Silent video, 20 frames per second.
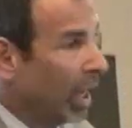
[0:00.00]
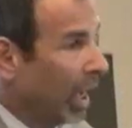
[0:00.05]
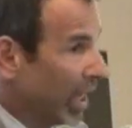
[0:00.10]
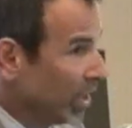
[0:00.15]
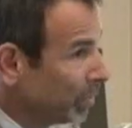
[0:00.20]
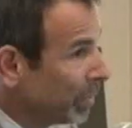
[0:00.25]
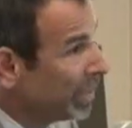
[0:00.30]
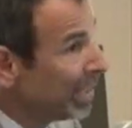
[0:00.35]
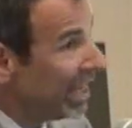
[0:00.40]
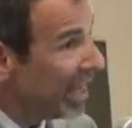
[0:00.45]
I
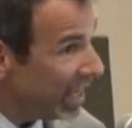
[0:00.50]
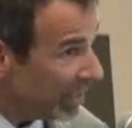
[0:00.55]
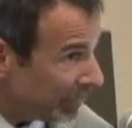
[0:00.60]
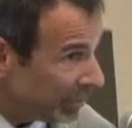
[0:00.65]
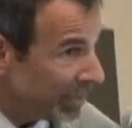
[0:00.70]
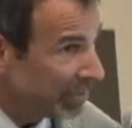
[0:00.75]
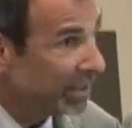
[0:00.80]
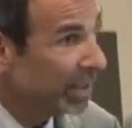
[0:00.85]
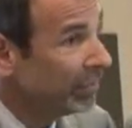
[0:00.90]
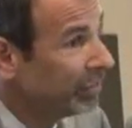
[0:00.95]
spend half
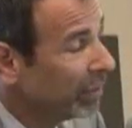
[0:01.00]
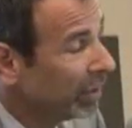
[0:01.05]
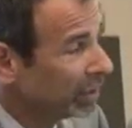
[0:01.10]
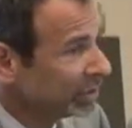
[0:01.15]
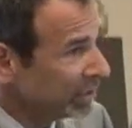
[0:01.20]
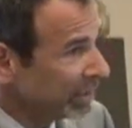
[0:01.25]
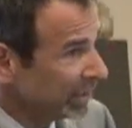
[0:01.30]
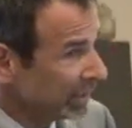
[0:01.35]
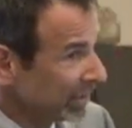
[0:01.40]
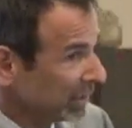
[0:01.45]
my day
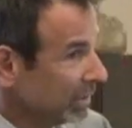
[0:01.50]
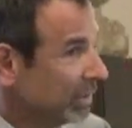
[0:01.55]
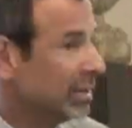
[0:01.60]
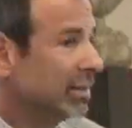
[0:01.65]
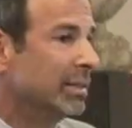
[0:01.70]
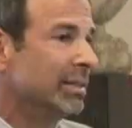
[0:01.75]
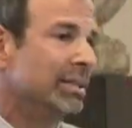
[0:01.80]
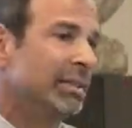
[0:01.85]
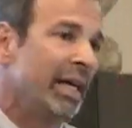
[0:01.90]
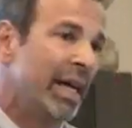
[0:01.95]
functioning
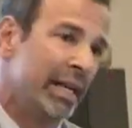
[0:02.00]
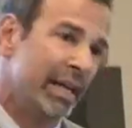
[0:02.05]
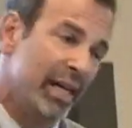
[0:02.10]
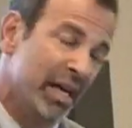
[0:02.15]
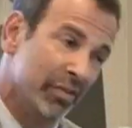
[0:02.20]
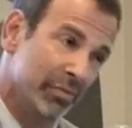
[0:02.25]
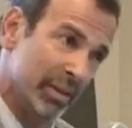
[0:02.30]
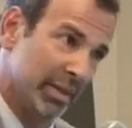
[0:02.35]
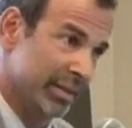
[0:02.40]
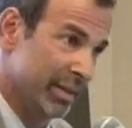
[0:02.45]
and
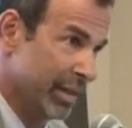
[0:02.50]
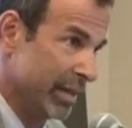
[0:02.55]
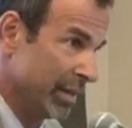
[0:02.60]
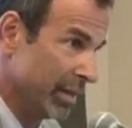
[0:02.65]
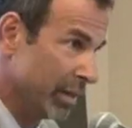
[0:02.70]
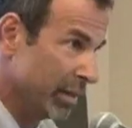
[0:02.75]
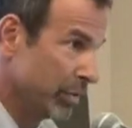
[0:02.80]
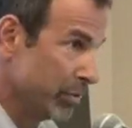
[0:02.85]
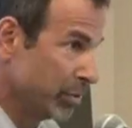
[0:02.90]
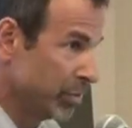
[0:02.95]
half my
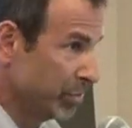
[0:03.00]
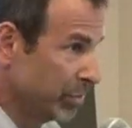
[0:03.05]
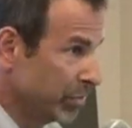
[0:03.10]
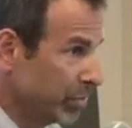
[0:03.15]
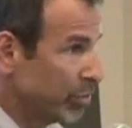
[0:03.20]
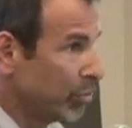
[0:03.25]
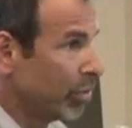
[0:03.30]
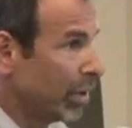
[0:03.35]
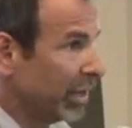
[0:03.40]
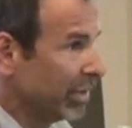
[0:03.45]
day
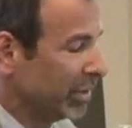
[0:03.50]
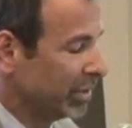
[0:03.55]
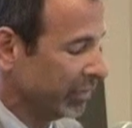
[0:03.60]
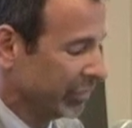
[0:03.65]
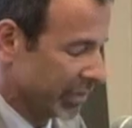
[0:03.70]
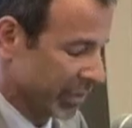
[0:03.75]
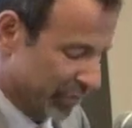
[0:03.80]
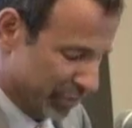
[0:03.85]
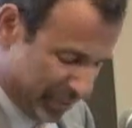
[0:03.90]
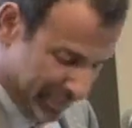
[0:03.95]
trying to
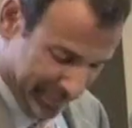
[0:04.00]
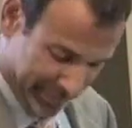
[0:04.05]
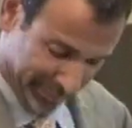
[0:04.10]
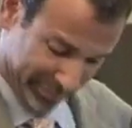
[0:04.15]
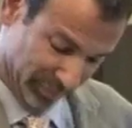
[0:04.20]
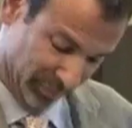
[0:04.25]
function.